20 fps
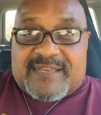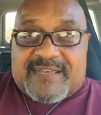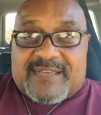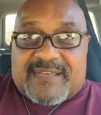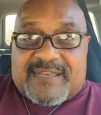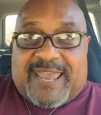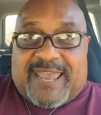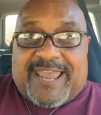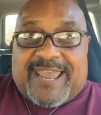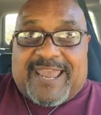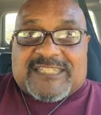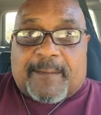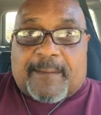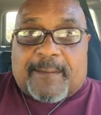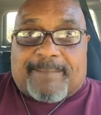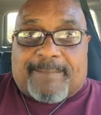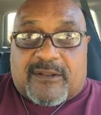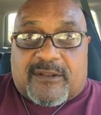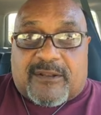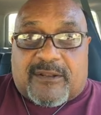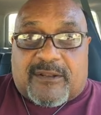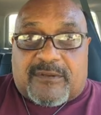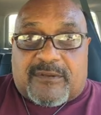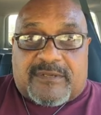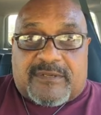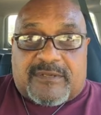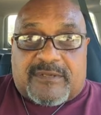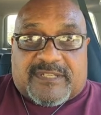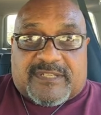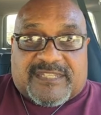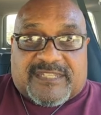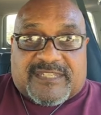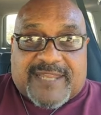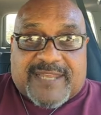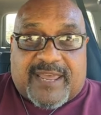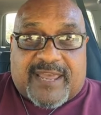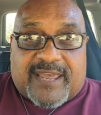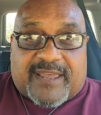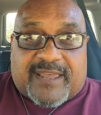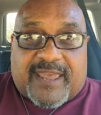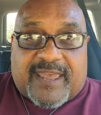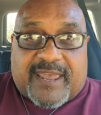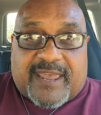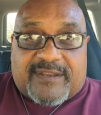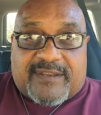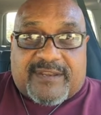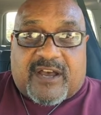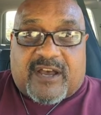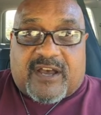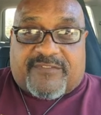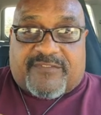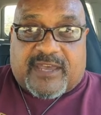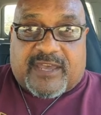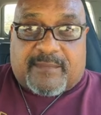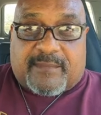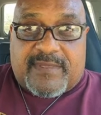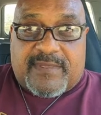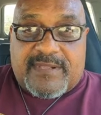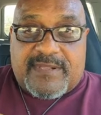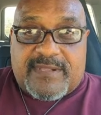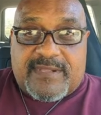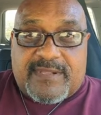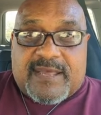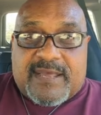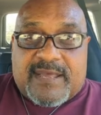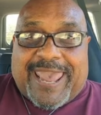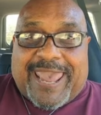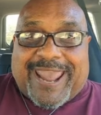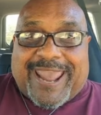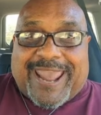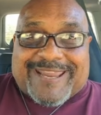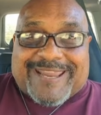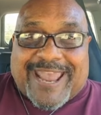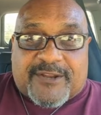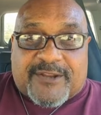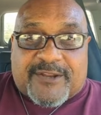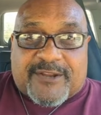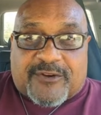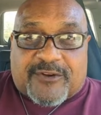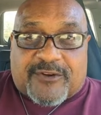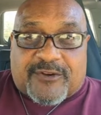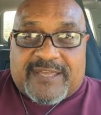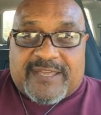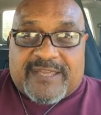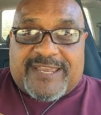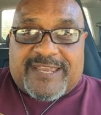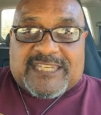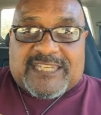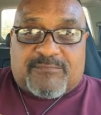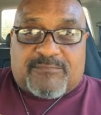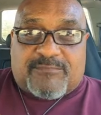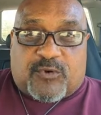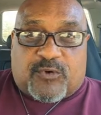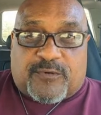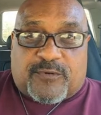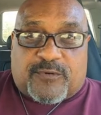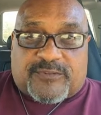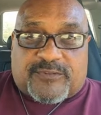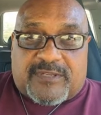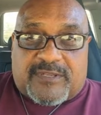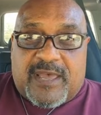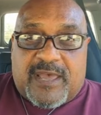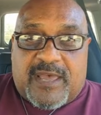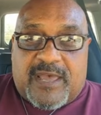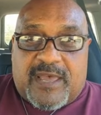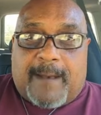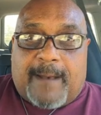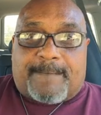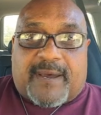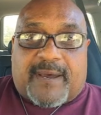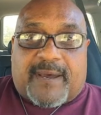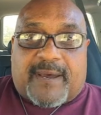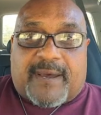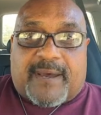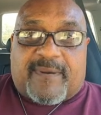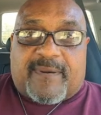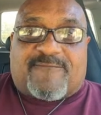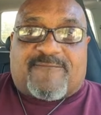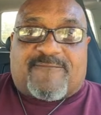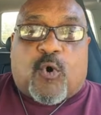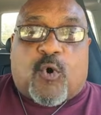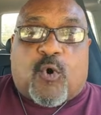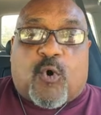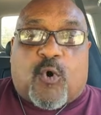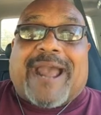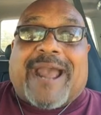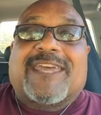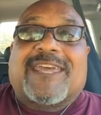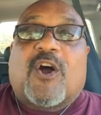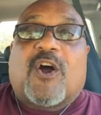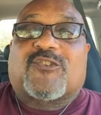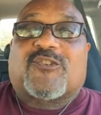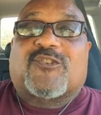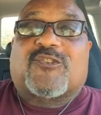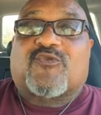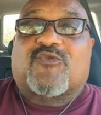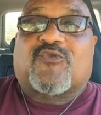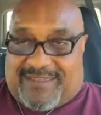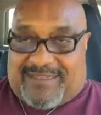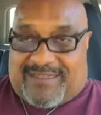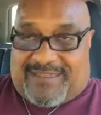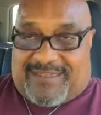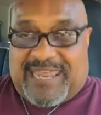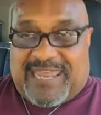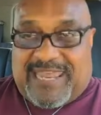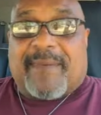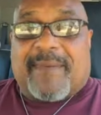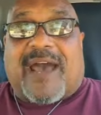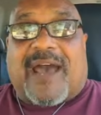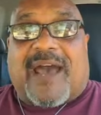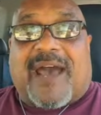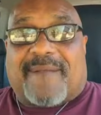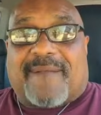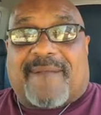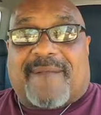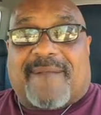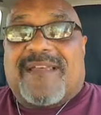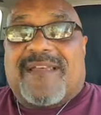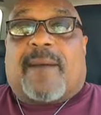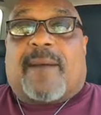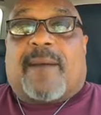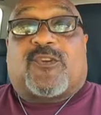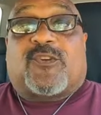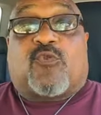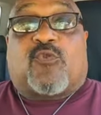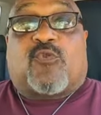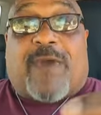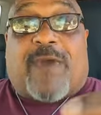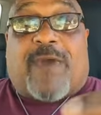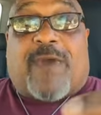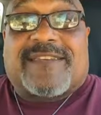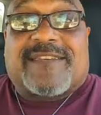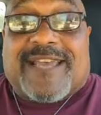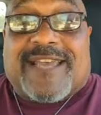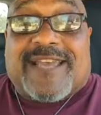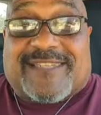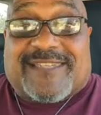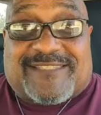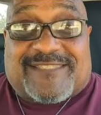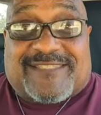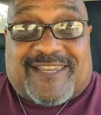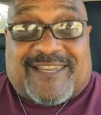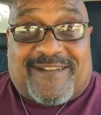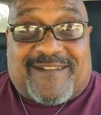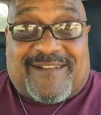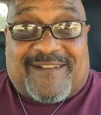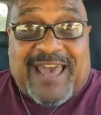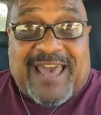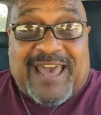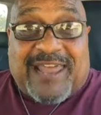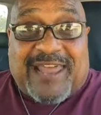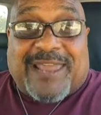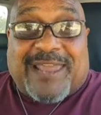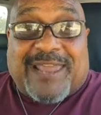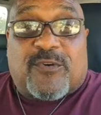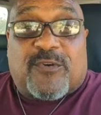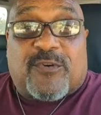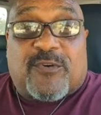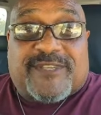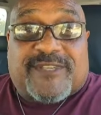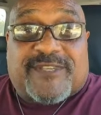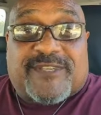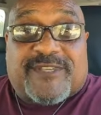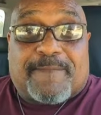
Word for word: It's a battle to stay ahead of him and counter his moves. But before I get off track, amen, time, but you recognize it. See, I like what you said.